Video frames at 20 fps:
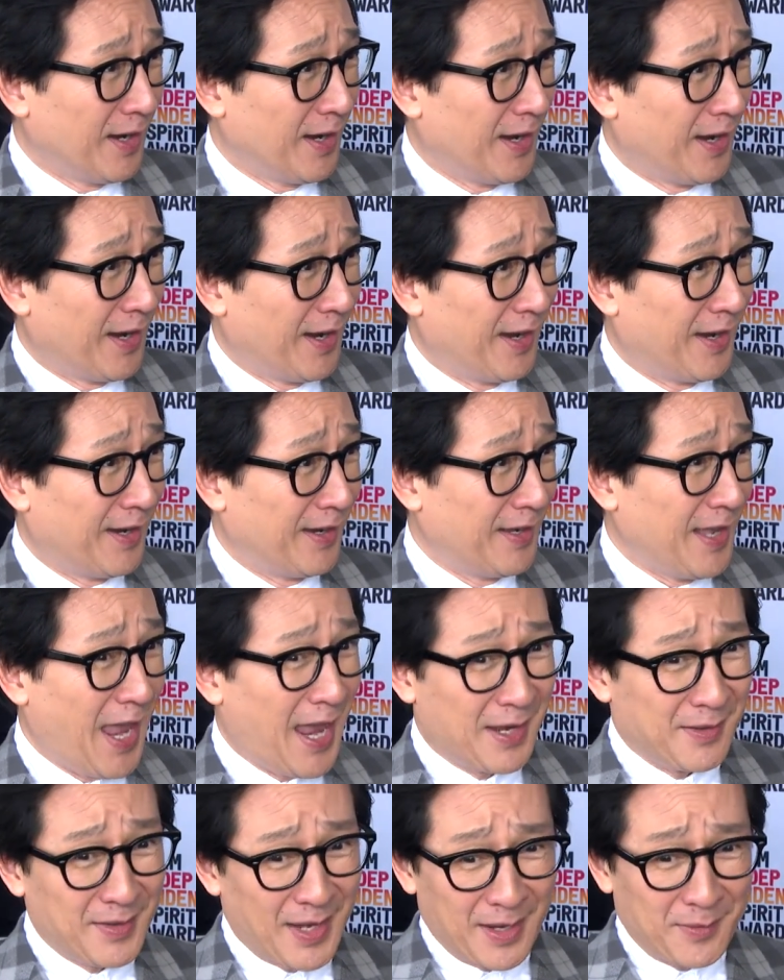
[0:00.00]
Uh,
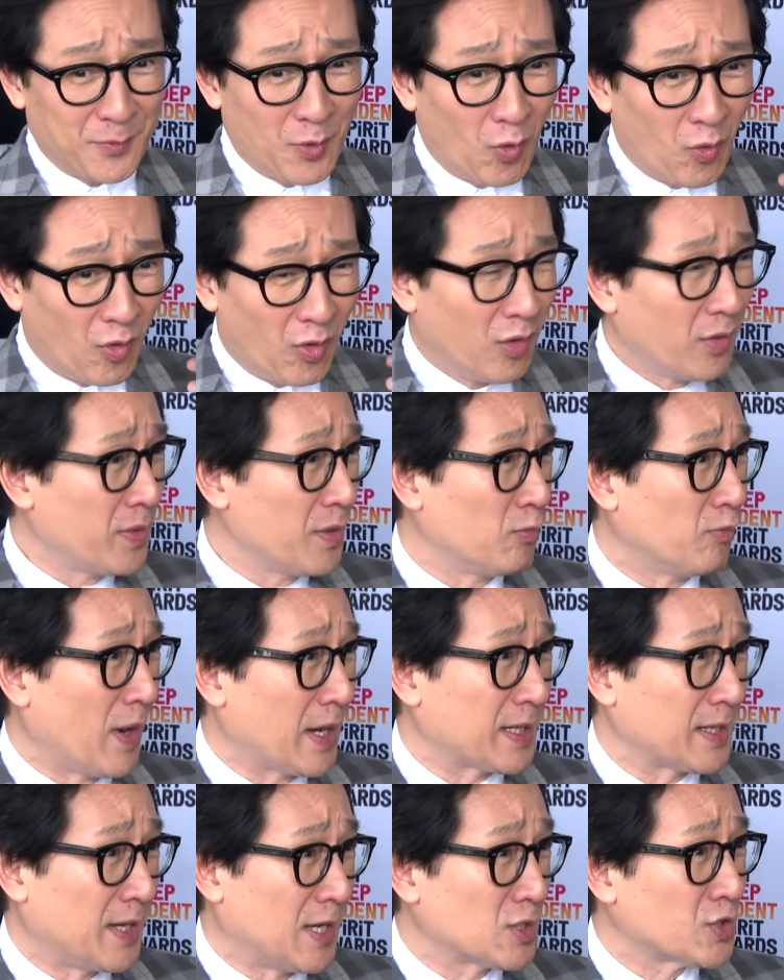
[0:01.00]
and, and all the
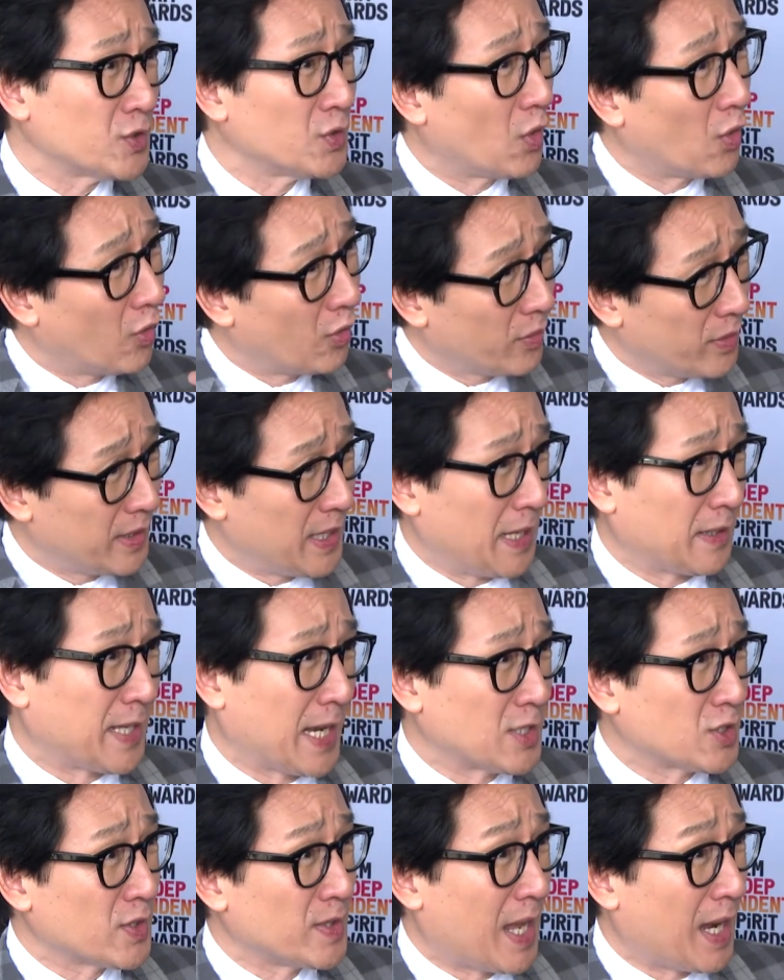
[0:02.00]
recognition, all the
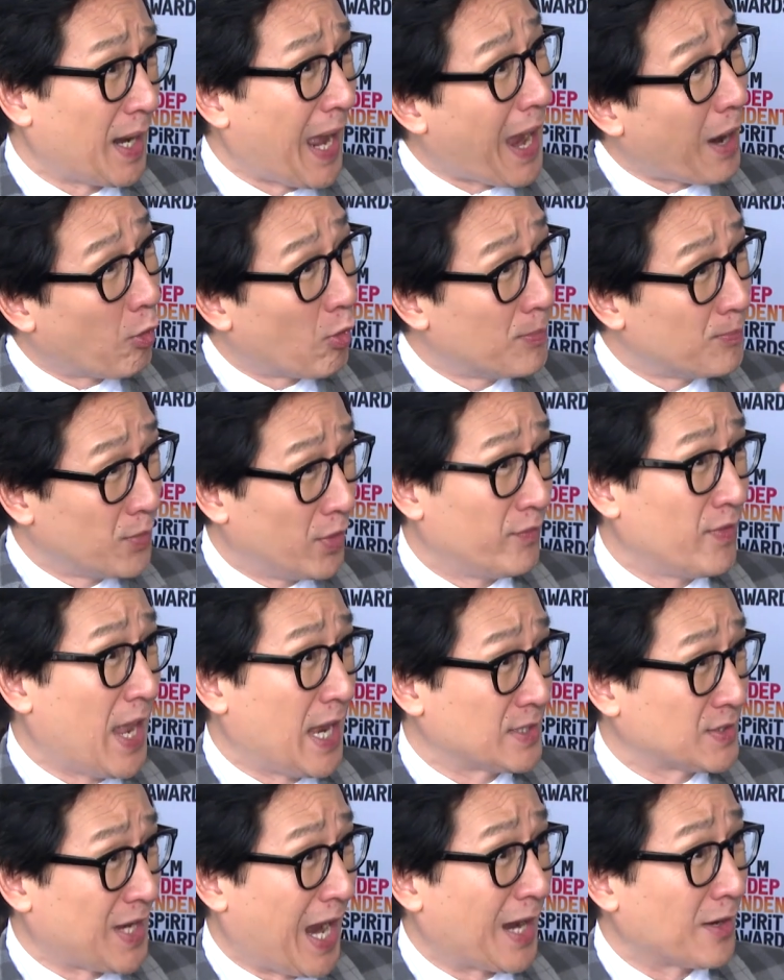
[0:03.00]
attention that our movie
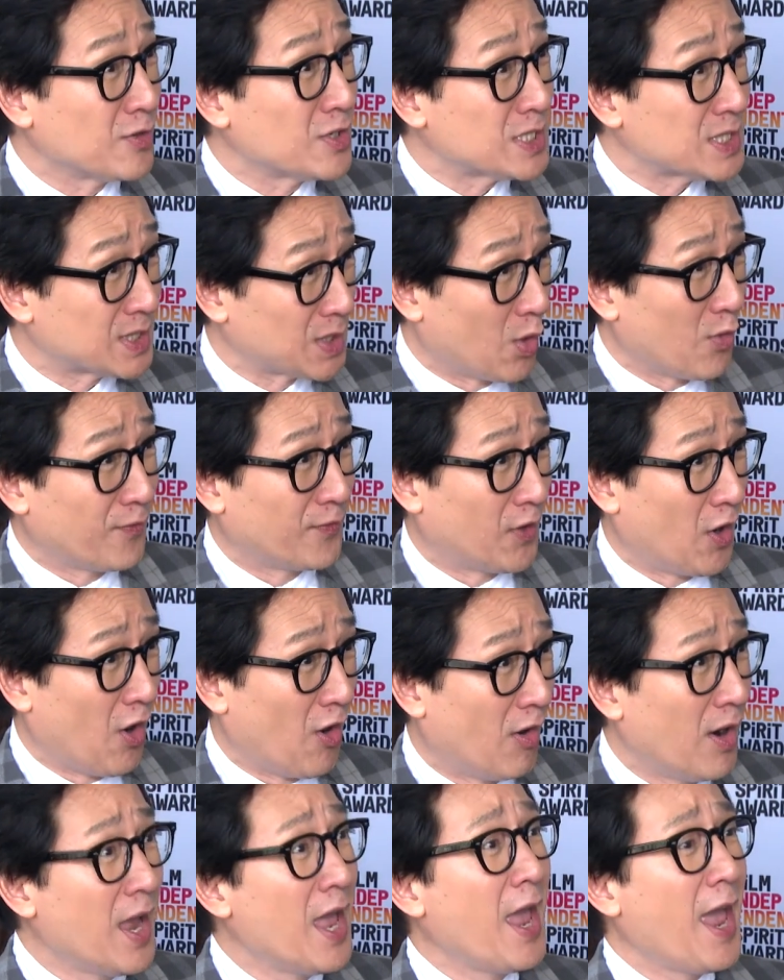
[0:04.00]
has gotten so
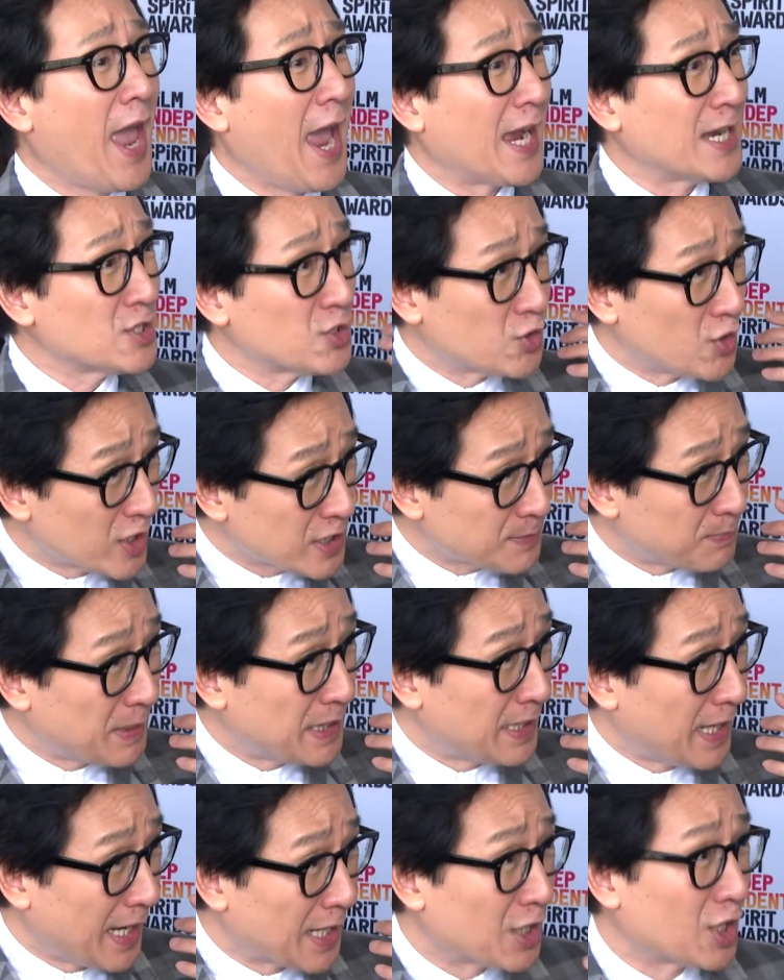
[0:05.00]
far has just
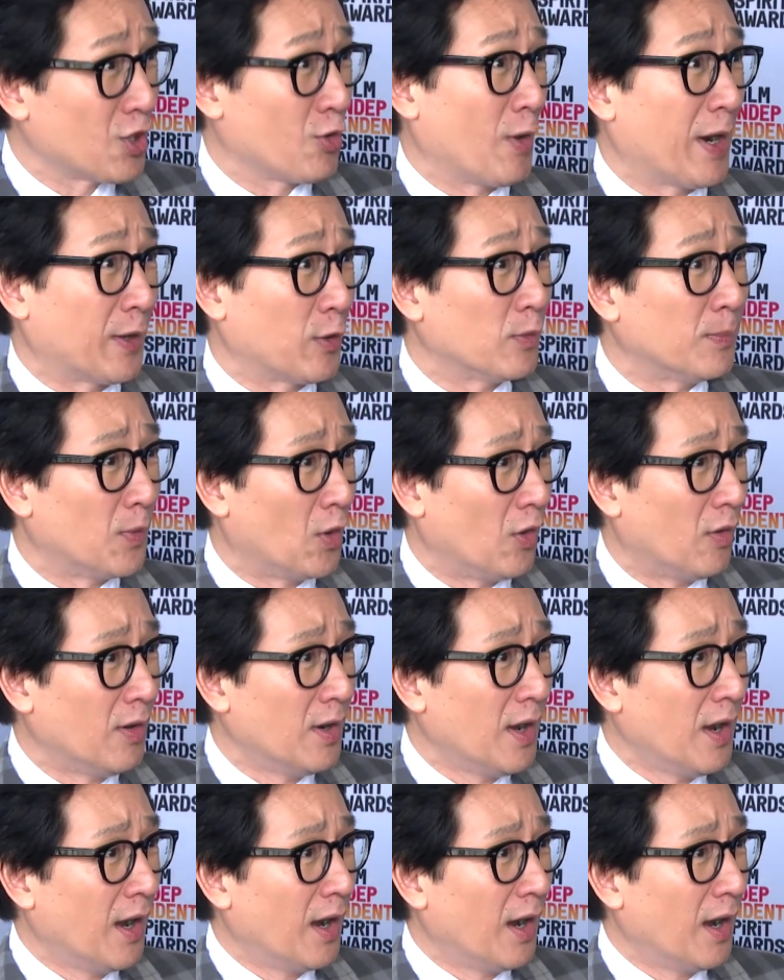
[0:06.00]
been incredible.